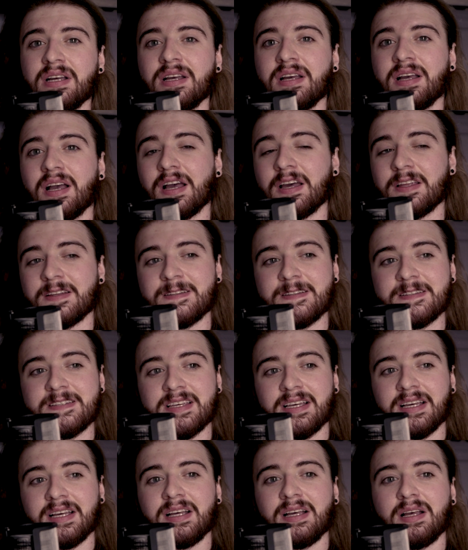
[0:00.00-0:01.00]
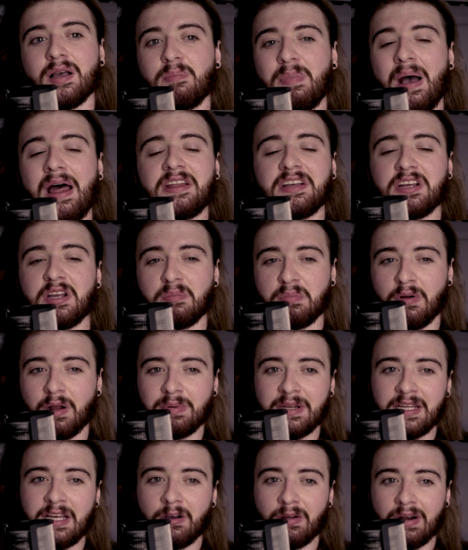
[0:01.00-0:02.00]
And Bannon can
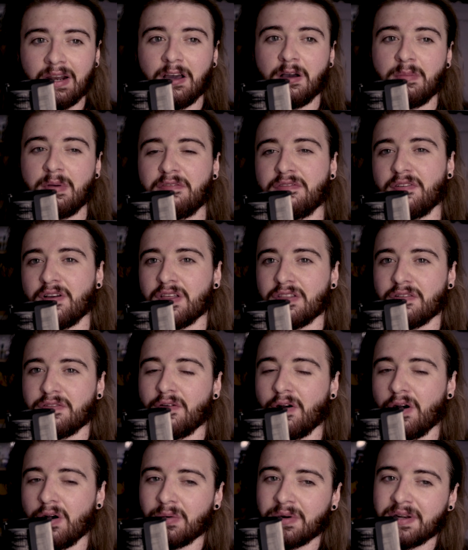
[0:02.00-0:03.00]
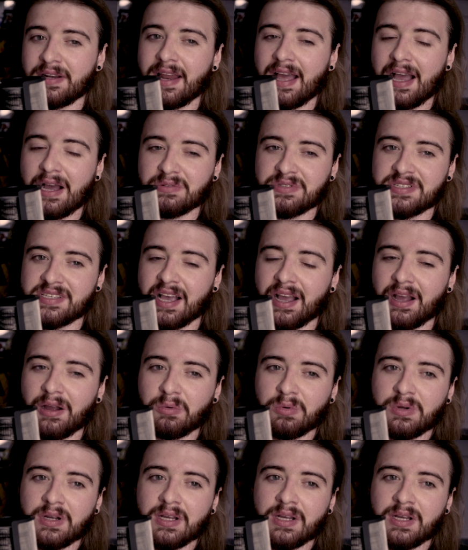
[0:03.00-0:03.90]
probably go a little bit further forward now. So